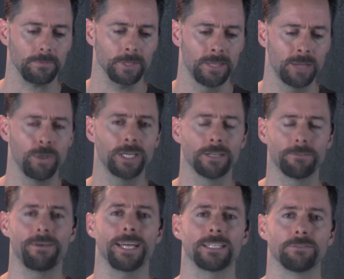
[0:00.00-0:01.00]
then we can
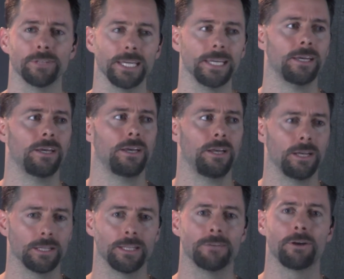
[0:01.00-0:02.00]
effectively
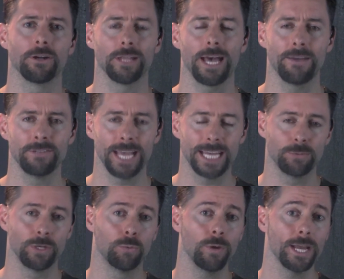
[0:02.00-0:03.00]
live our lives as
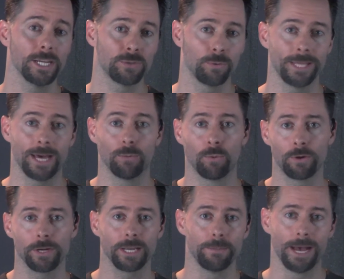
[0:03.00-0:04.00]
we wish without
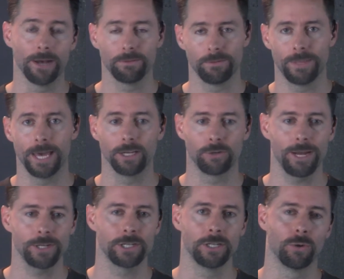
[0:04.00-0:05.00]
worrying about that
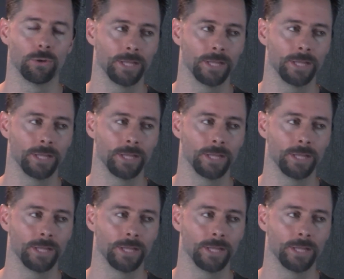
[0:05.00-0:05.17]
aggression or